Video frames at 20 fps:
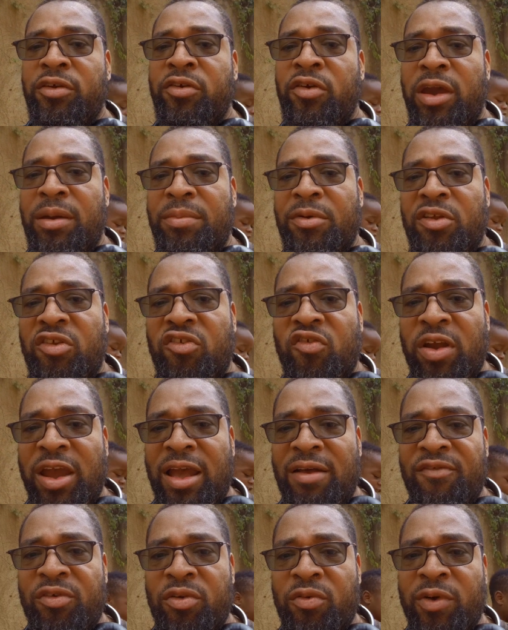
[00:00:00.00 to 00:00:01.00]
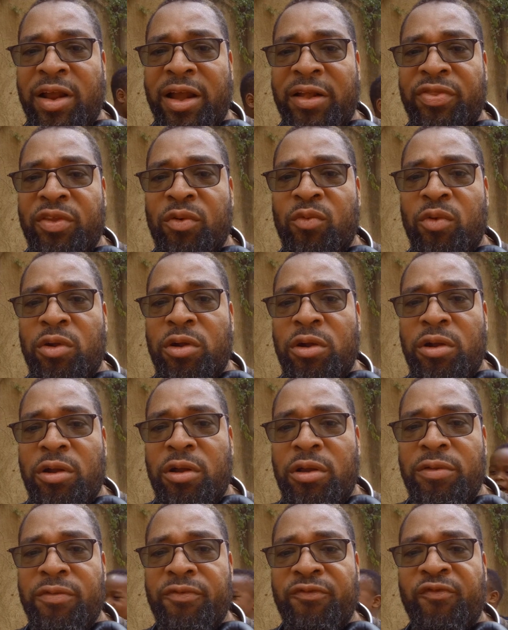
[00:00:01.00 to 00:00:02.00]
you're able to travel around the
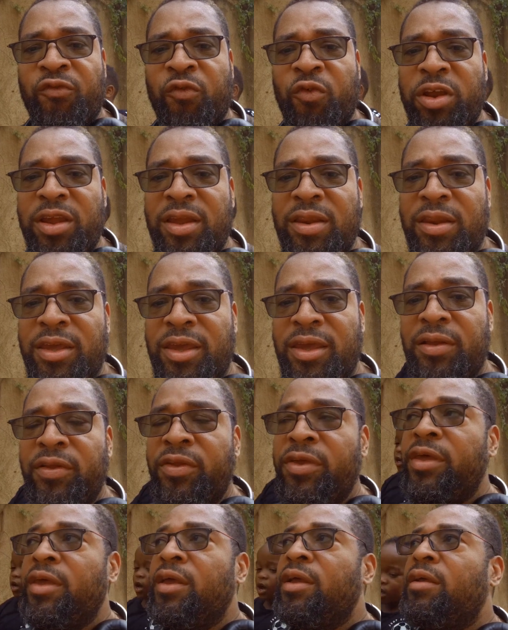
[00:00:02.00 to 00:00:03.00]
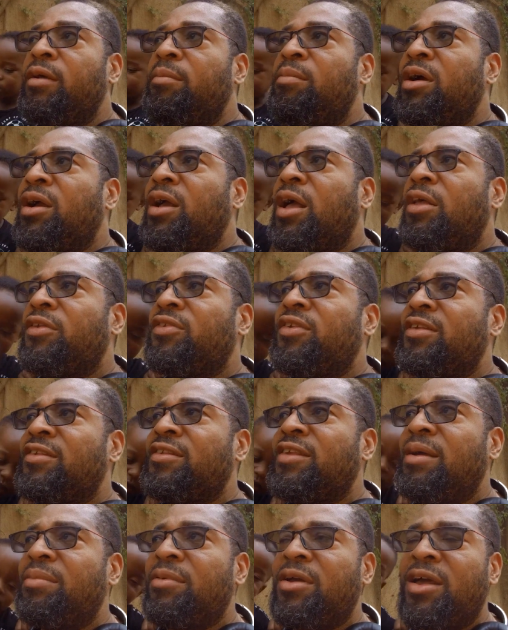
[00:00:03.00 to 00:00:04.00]
world freely. Because in some